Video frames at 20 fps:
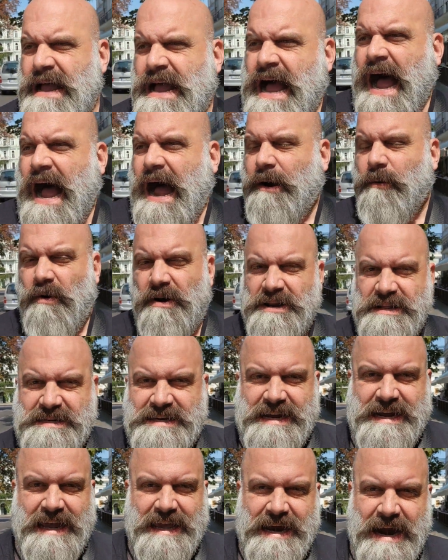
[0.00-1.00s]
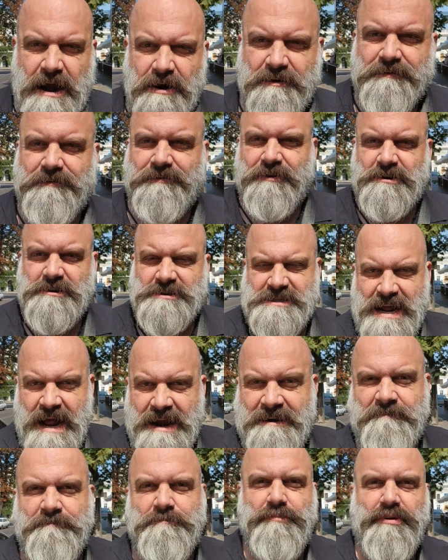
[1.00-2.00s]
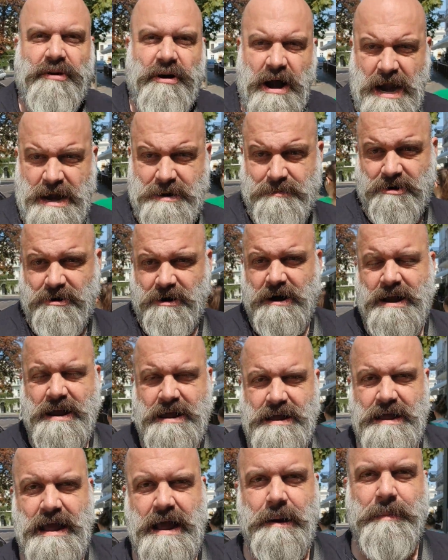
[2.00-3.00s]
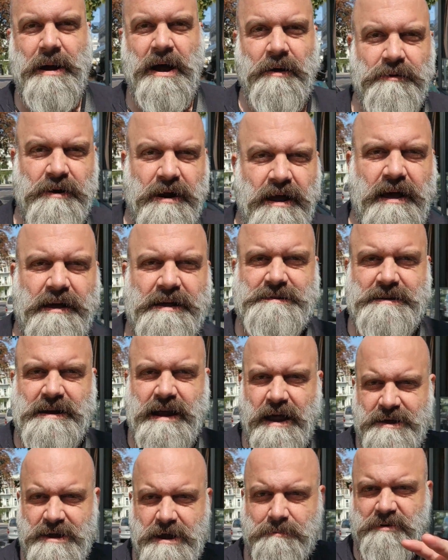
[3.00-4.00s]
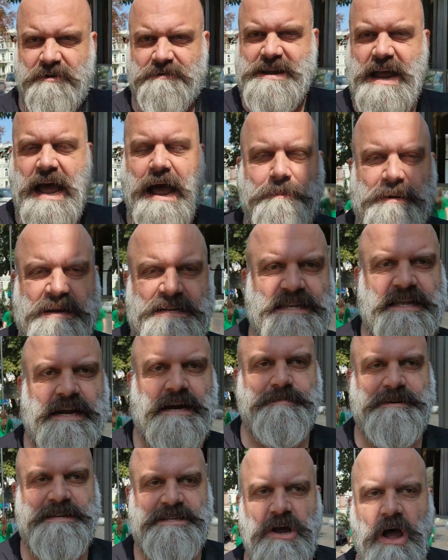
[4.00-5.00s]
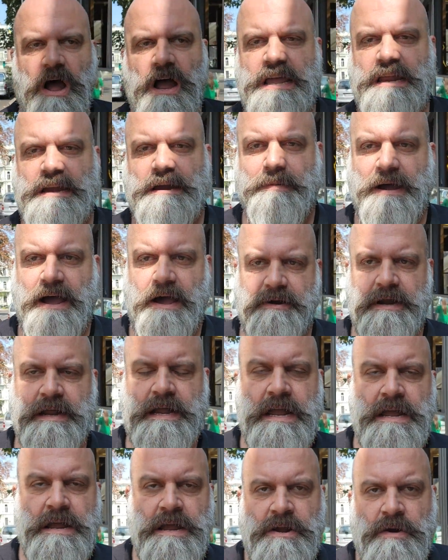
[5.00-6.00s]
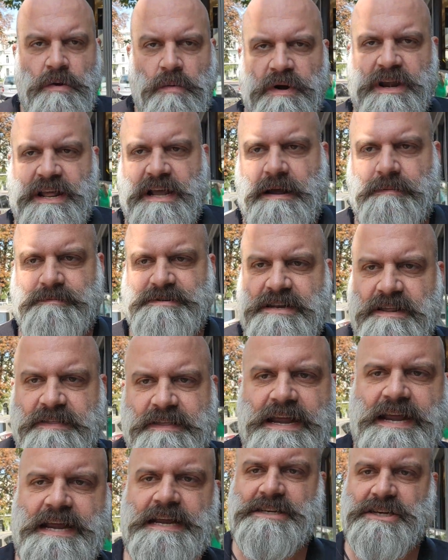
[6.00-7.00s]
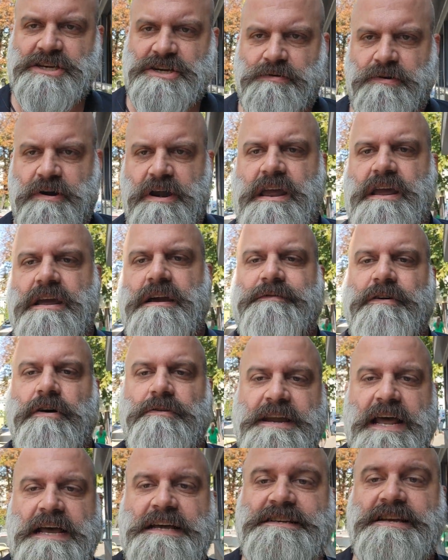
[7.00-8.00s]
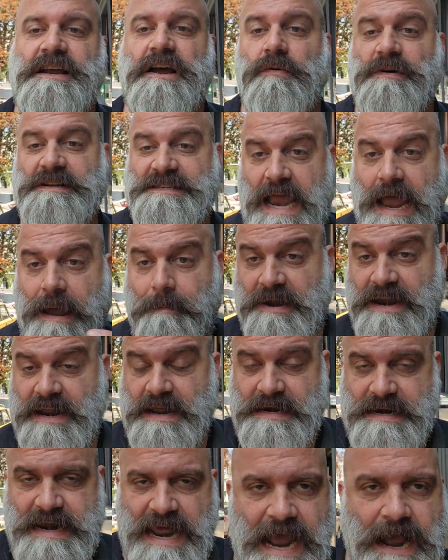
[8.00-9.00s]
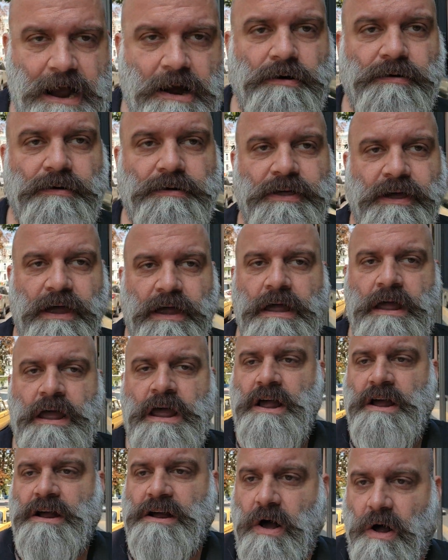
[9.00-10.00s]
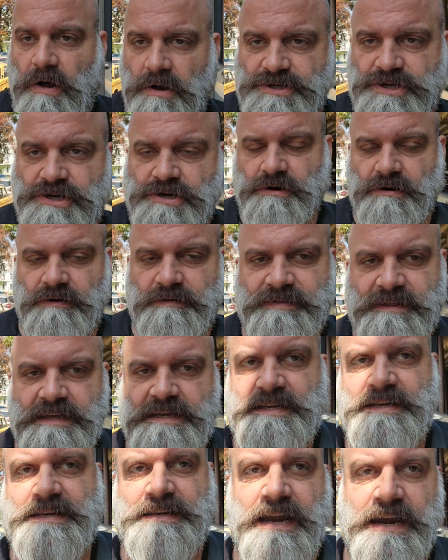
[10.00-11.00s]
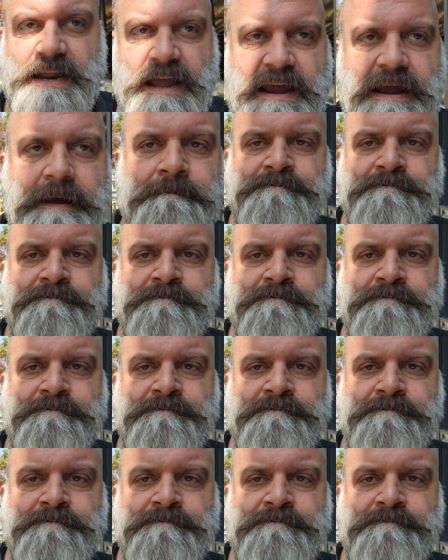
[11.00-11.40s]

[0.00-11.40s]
I wanted to get out a first kind of primer about a number of topics that I'll be talking about when it comes to the history of Odessa, what's happening now, the culture of this city,